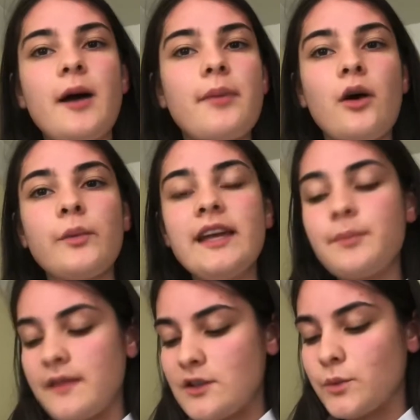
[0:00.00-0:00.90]
per week,
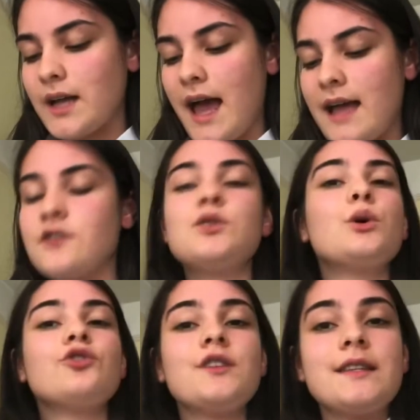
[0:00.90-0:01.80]
but this one has
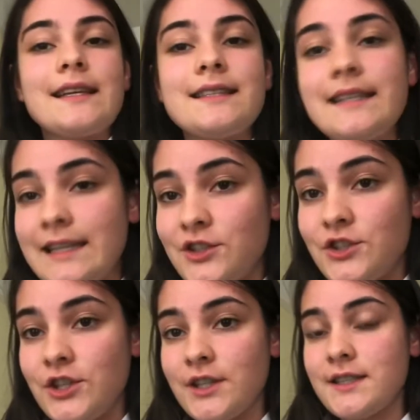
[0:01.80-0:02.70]
216
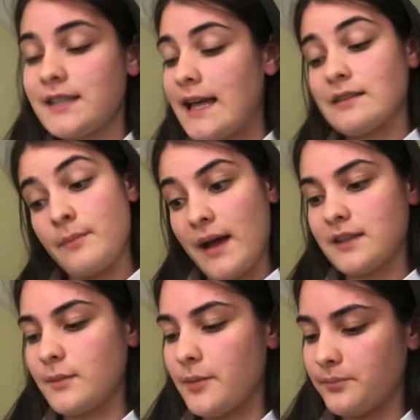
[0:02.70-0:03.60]
students as a
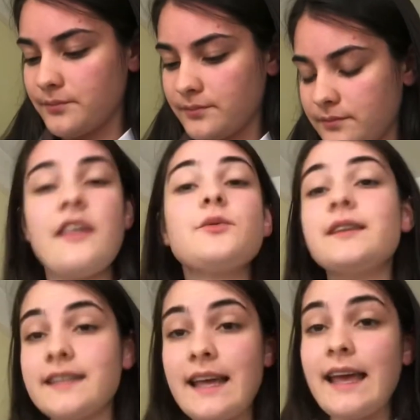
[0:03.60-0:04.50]
maximum. This one
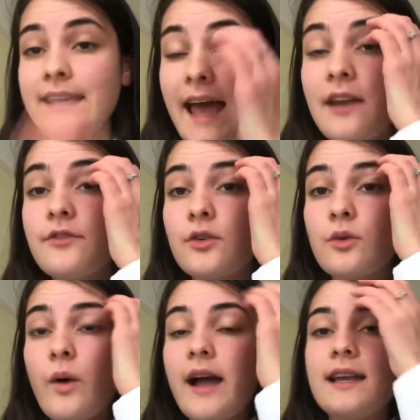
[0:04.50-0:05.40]
is again for
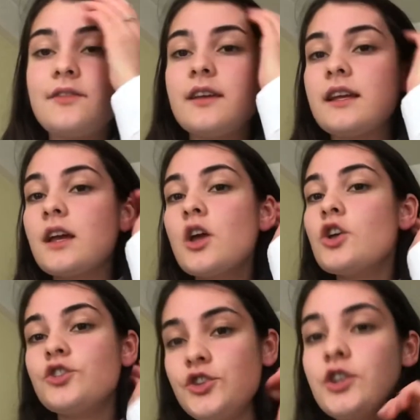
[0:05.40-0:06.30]
quiet living
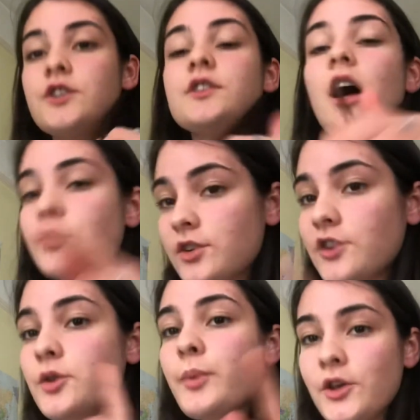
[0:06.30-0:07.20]
students,
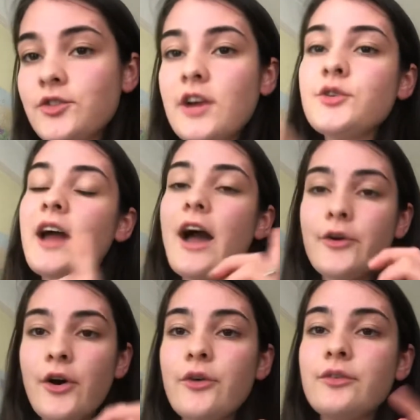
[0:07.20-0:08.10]
undergraduate, postgraduate,
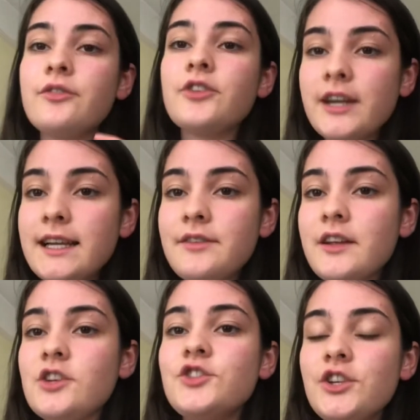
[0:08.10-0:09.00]
alcohol-free
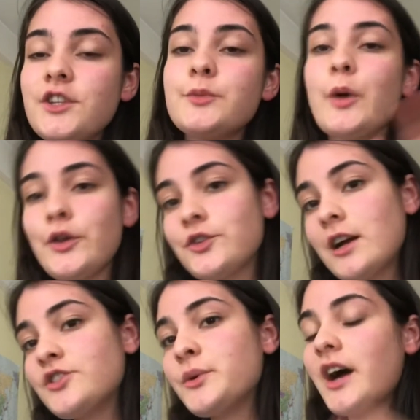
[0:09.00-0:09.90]
living students,
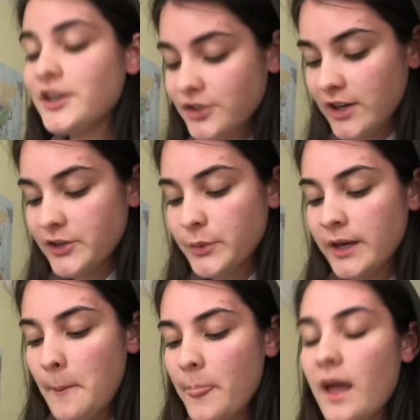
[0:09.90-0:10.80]
postgraduate,
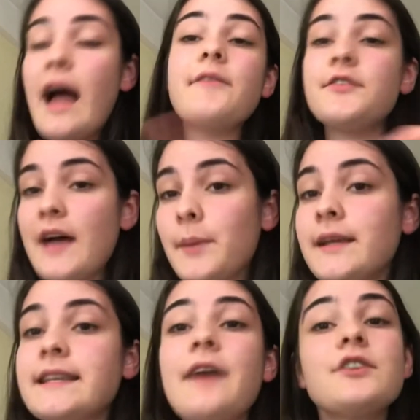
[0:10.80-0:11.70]
undergraduate, and for
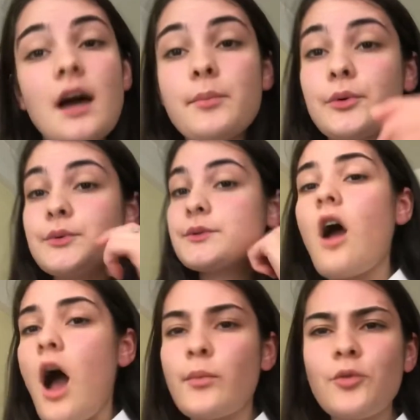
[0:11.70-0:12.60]
families and for couples.
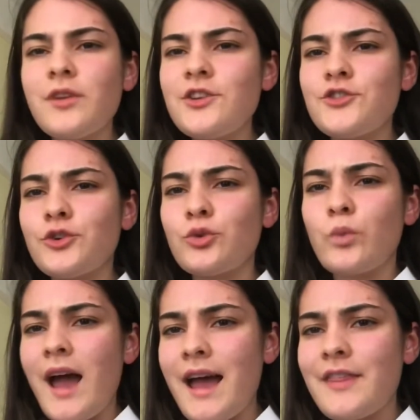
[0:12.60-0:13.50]
I'm not really sure
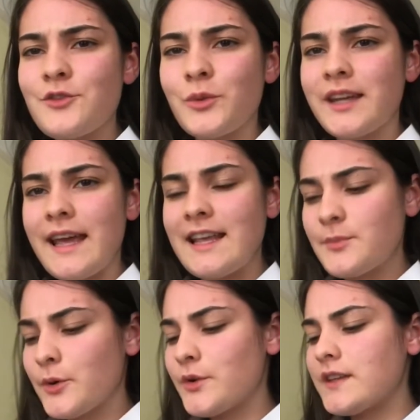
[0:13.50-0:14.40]
where this one is
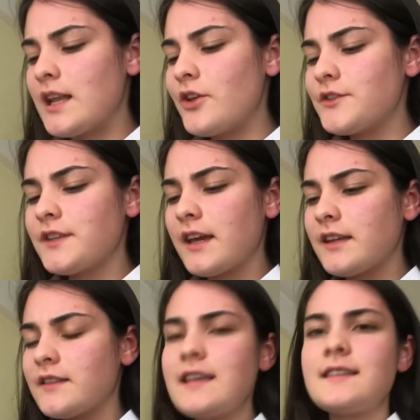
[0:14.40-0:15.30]
because it looks
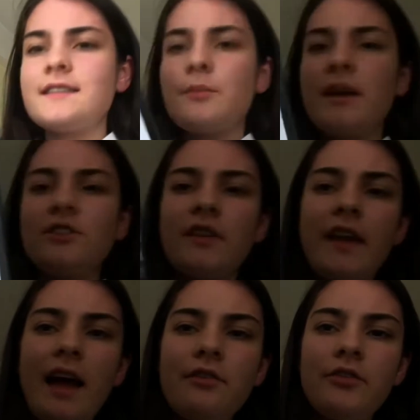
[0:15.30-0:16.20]
like this is the picture that
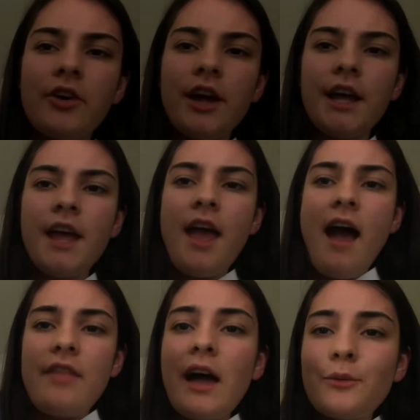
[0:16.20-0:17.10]
they have for it,
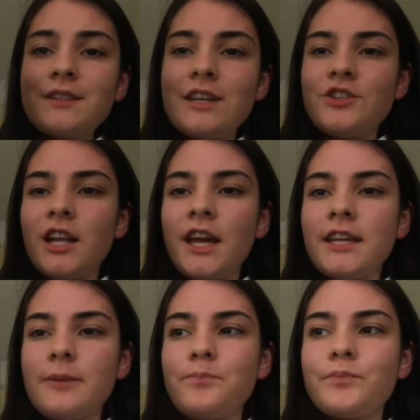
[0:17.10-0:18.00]
and that was literally
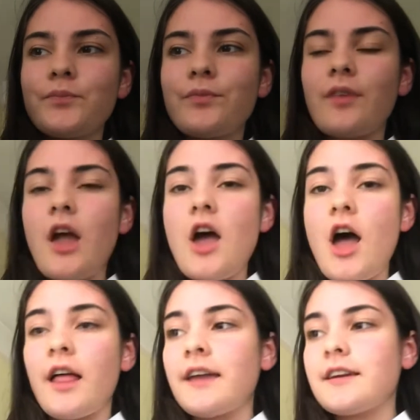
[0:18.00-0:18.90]

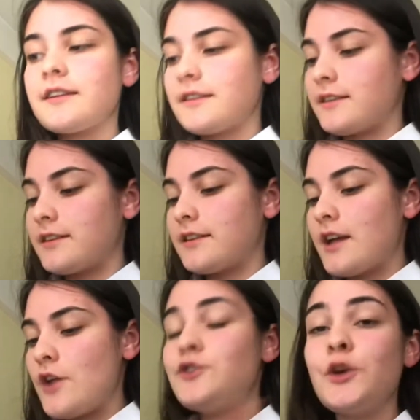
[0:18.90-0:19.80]
like
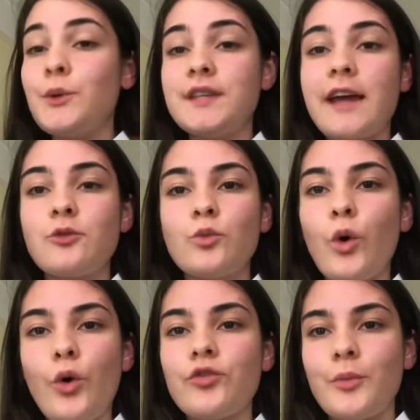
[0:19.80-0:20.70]
a 2-second
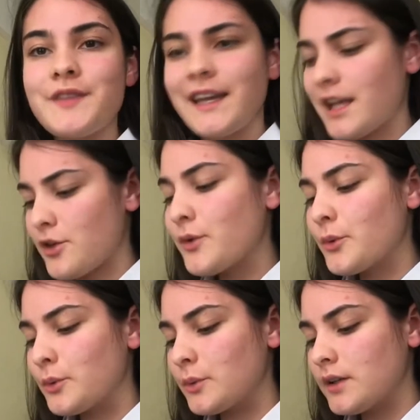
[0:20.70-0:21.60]
walk from Senghennydd
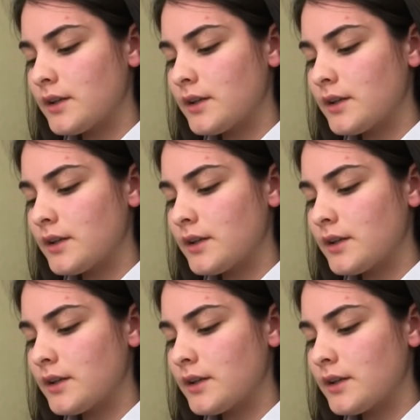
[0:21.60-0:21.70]
Hall.